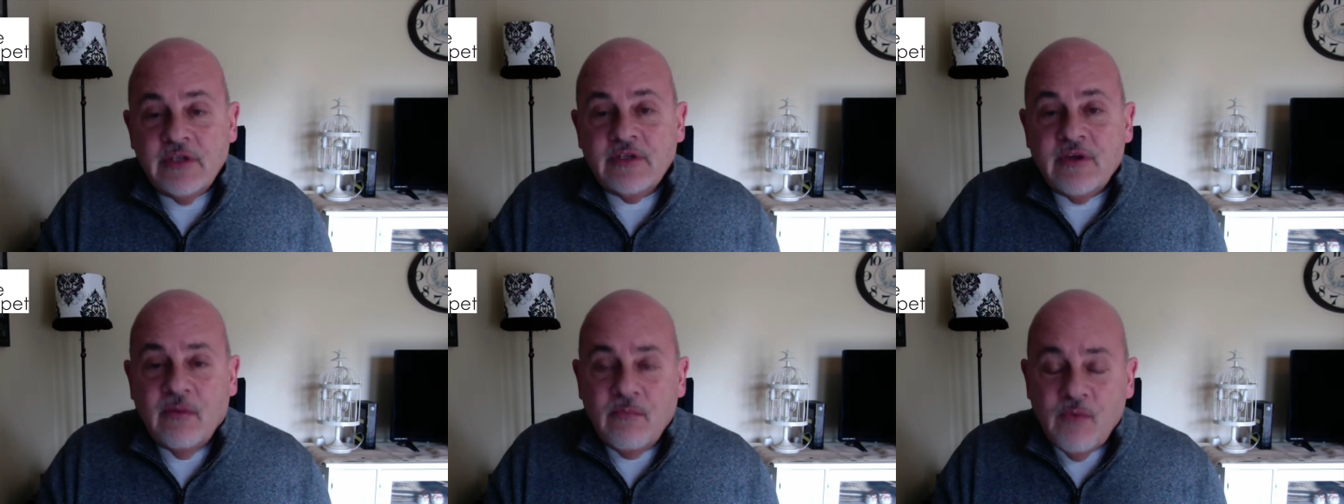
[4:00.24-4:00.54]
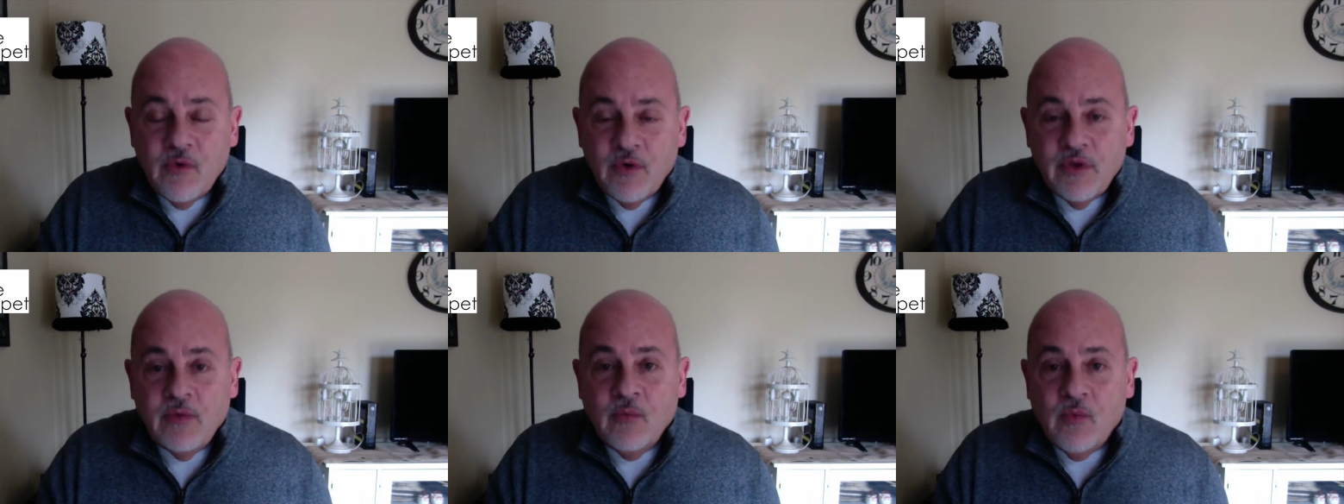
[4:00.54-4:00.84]
on
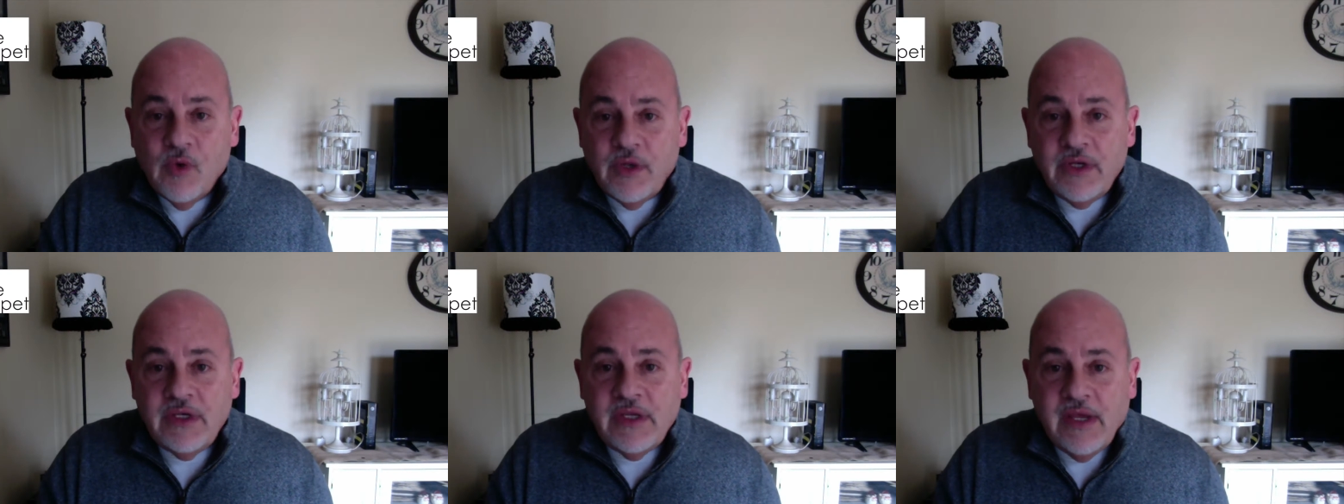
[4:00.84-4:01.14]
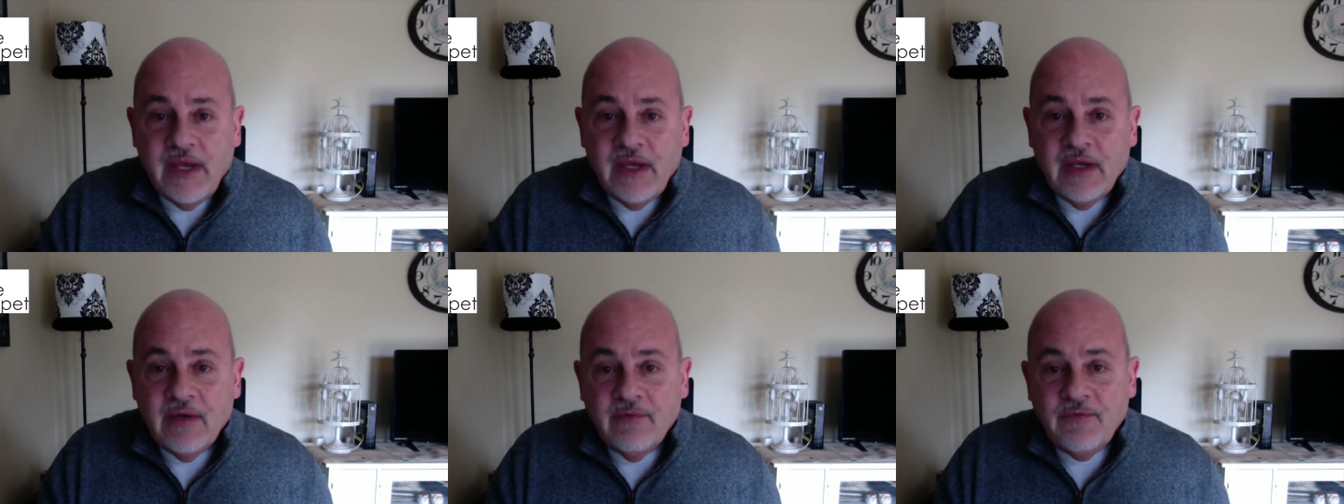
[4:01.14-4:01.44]
more than one
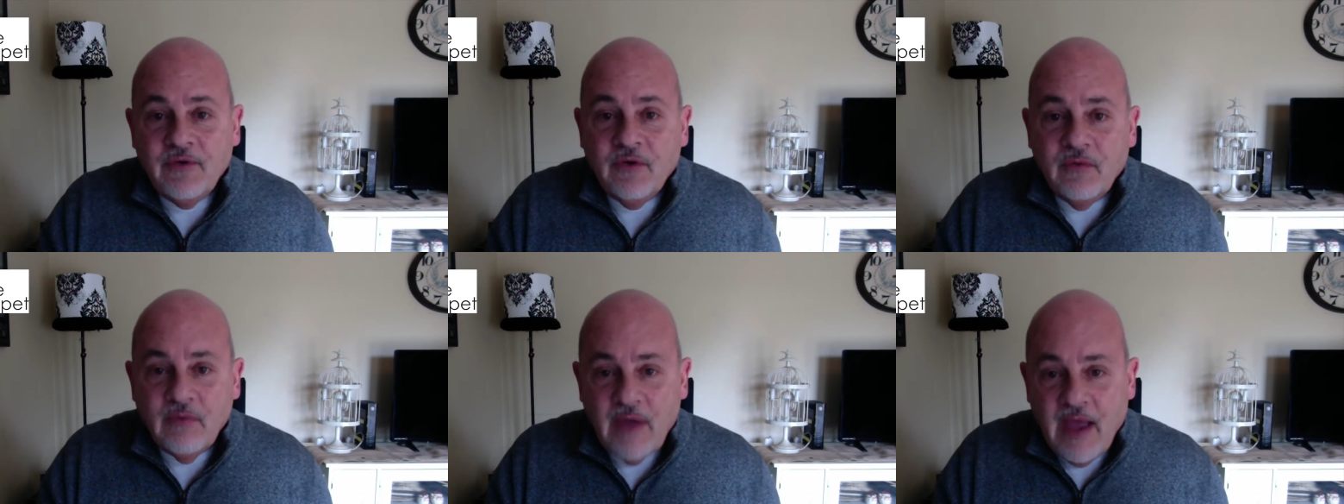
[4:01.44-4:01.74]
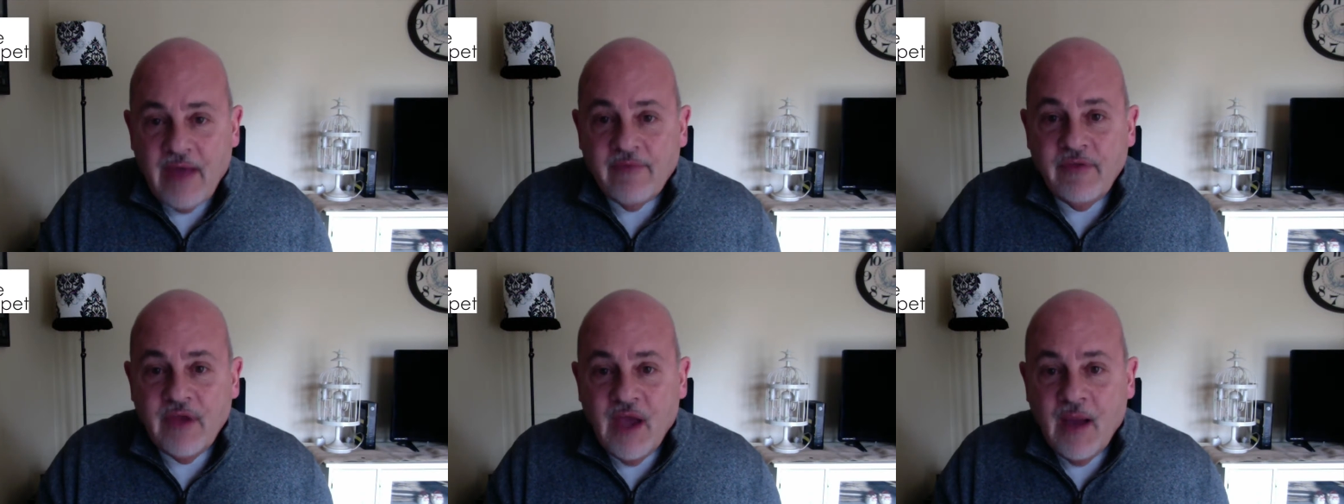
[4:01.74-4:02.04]
day if you
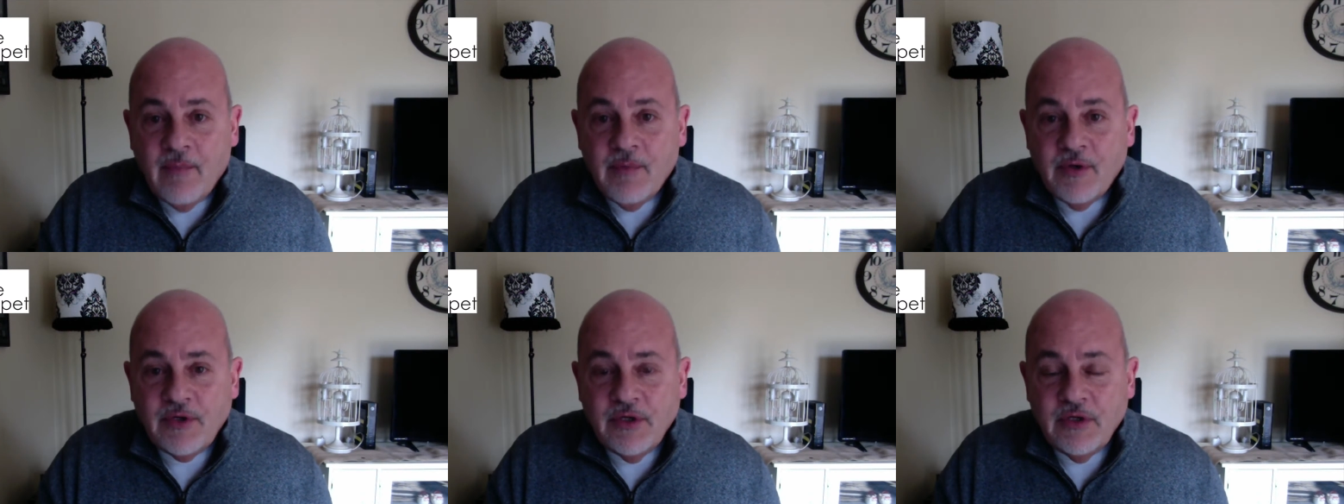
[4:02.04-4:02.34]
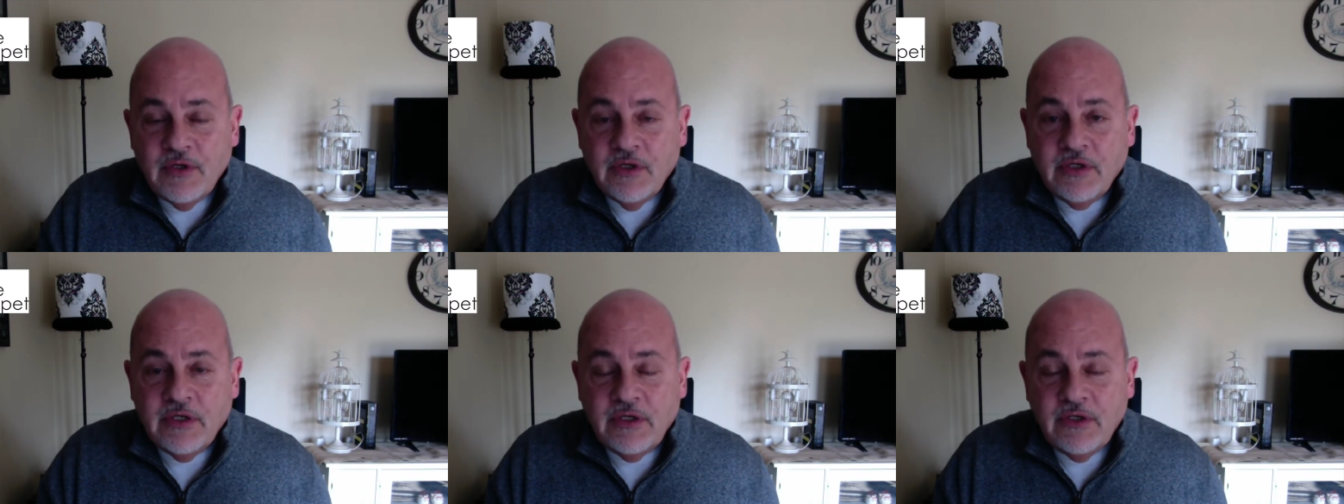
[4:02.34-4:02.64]
have the
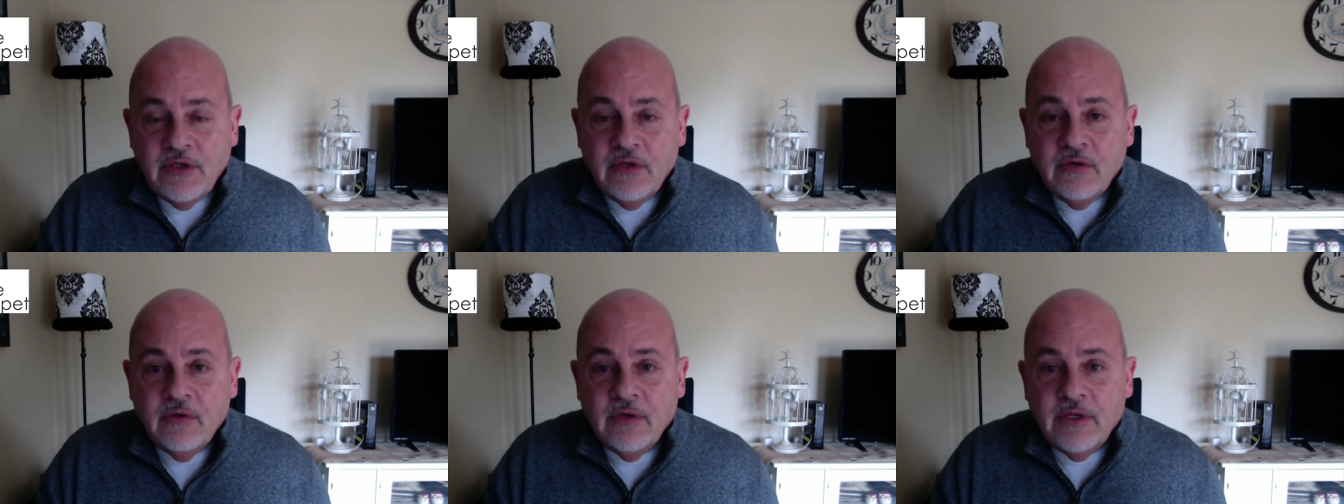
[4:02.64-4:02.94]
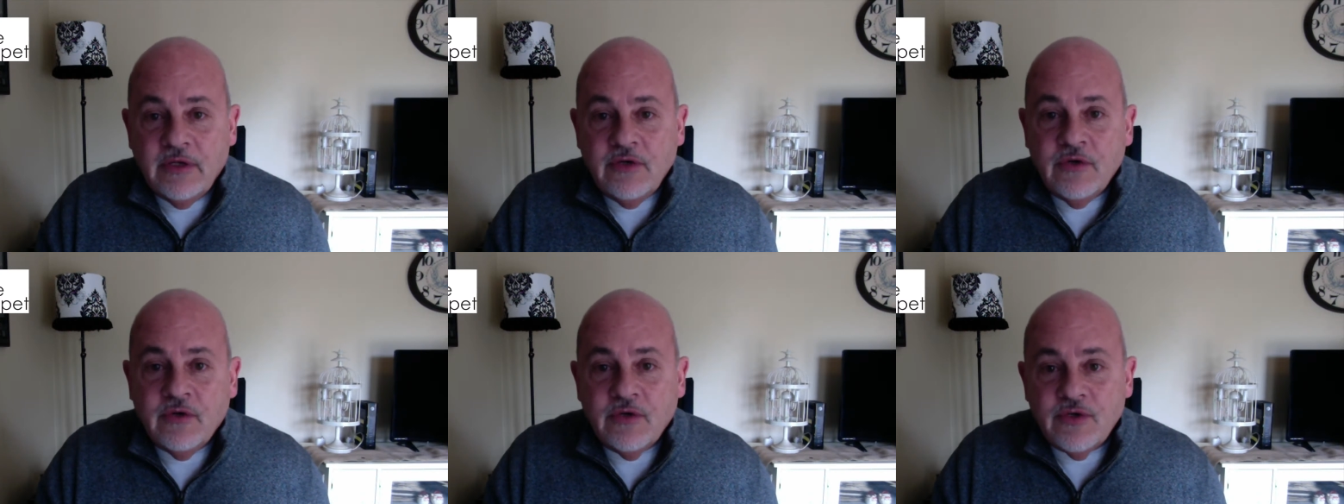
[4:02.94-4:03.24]
opportunity to
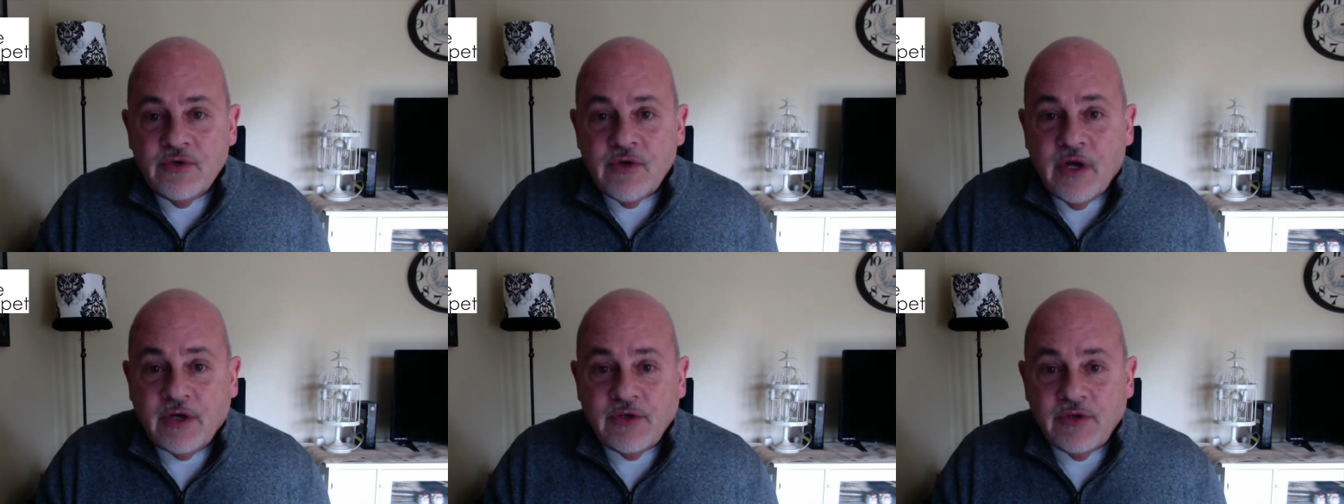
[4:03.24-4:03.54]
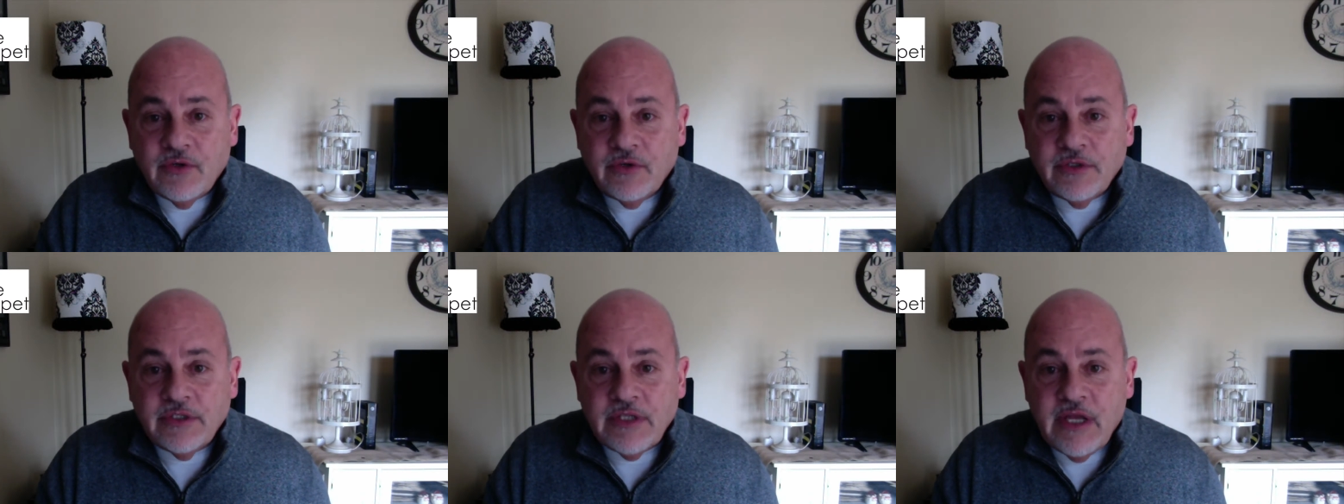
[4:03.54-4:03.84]
in your
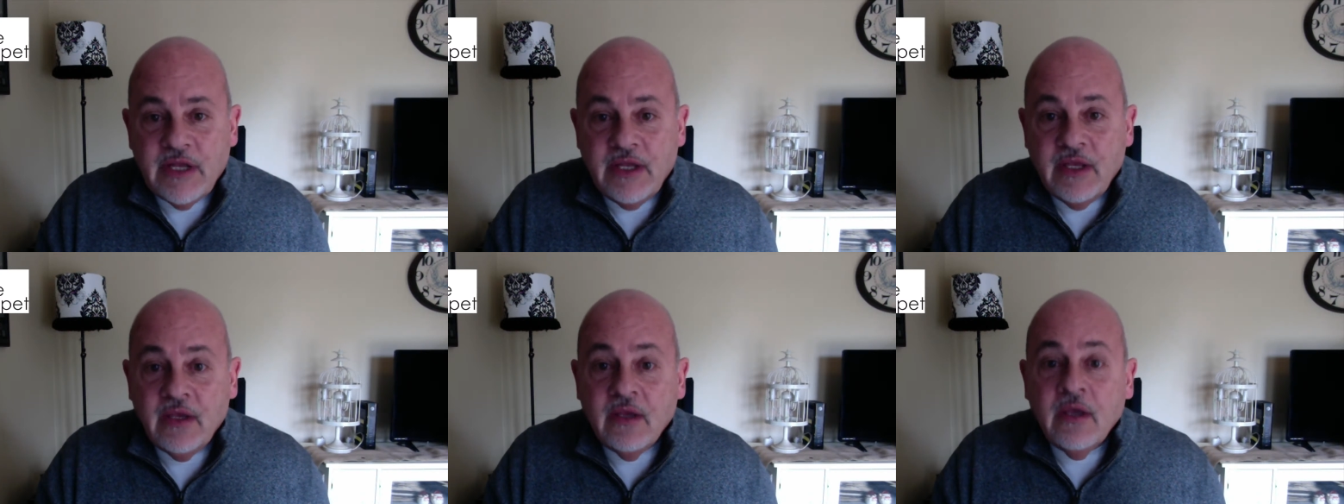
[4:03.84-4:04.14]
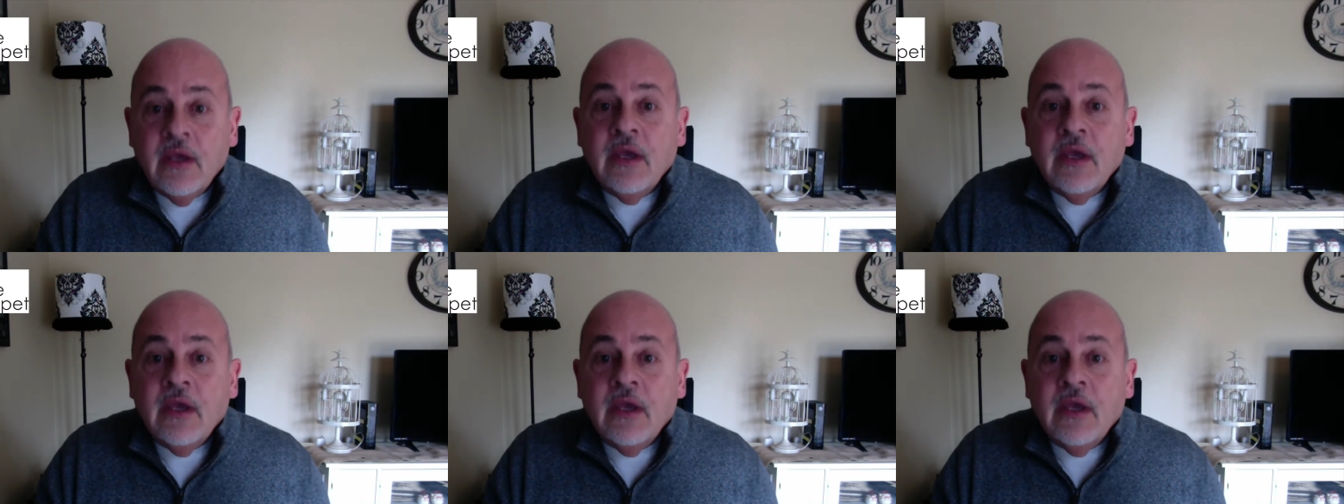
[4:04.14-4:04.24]
instructional setting,